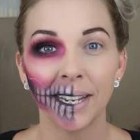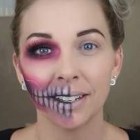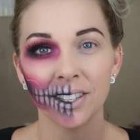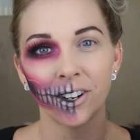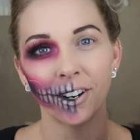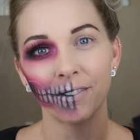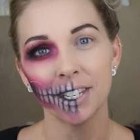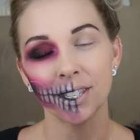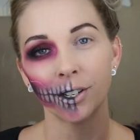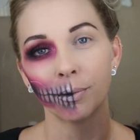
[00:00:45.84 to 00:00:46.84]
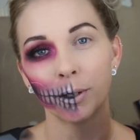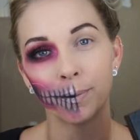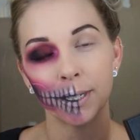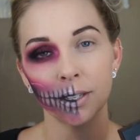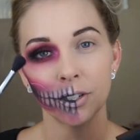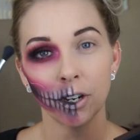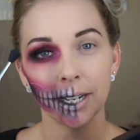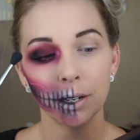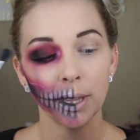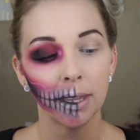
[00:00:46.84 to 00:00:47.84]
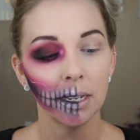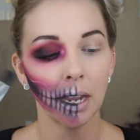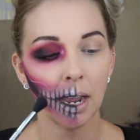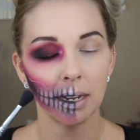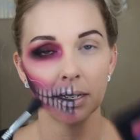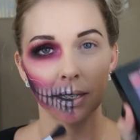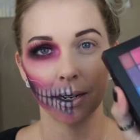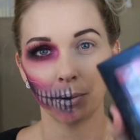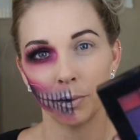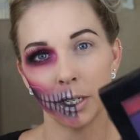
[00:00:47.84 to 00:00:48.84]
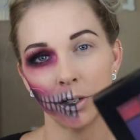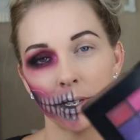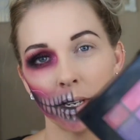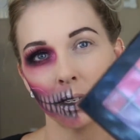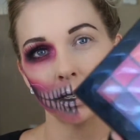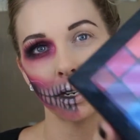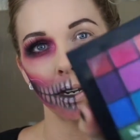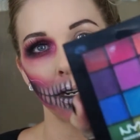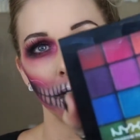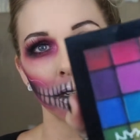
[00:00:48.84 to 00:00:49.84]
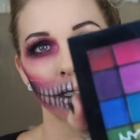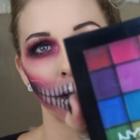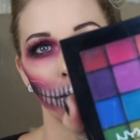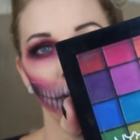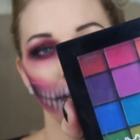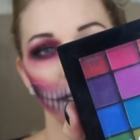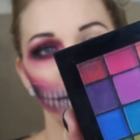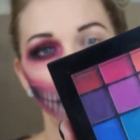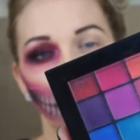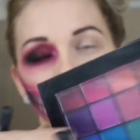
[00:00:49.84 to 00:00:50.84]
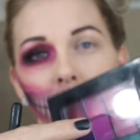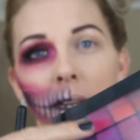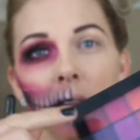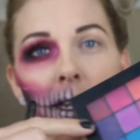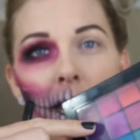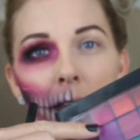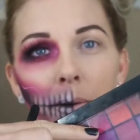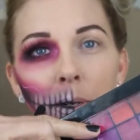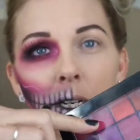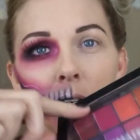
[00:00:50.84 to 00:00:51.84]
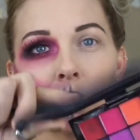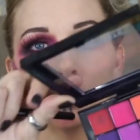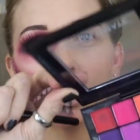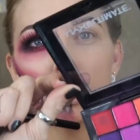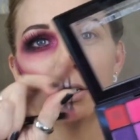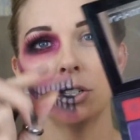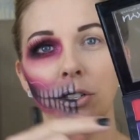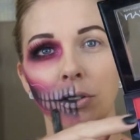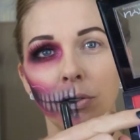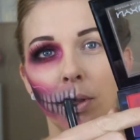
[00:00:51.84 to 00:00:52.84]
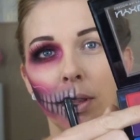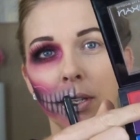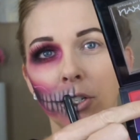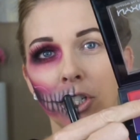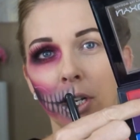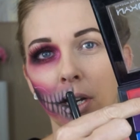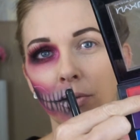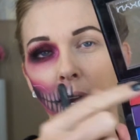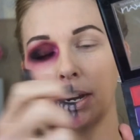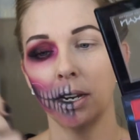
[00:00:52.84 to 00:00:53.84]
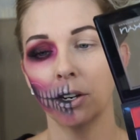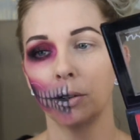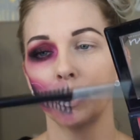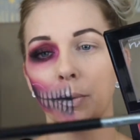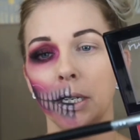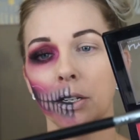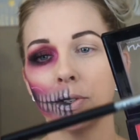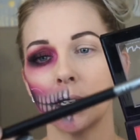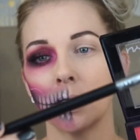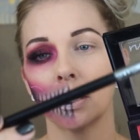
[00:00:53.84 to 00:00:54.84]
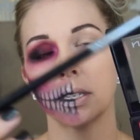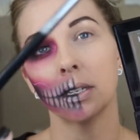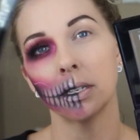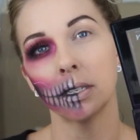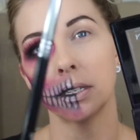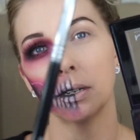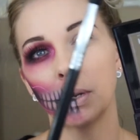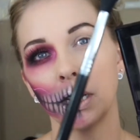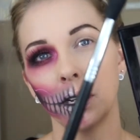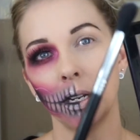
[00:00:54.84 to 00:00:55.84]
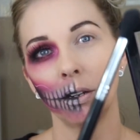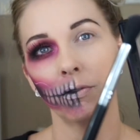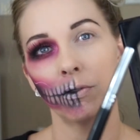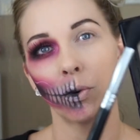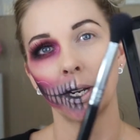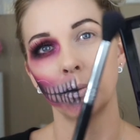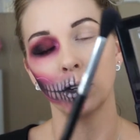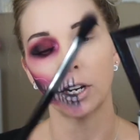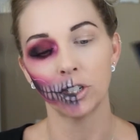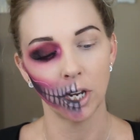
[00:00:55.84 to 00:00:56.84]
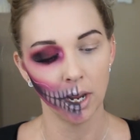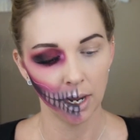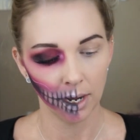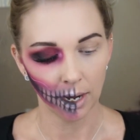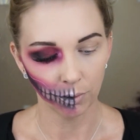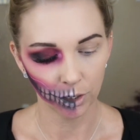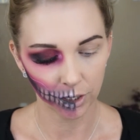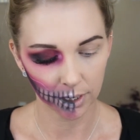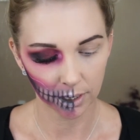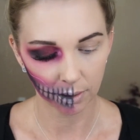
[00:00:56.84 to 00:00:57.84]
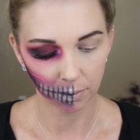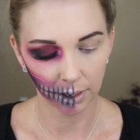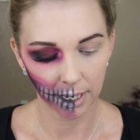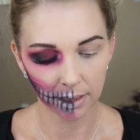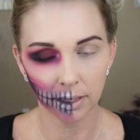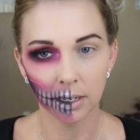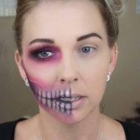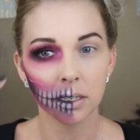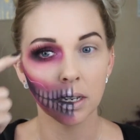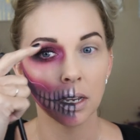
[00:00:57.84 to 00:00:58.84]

to start off this look, I'm going to be starting with the eyes, and I'm going to be using this NYX Brights palette, and I'm going to go into this shade right here, and I'm going to be using this Sigma E40 brush, and we're just going to blend this.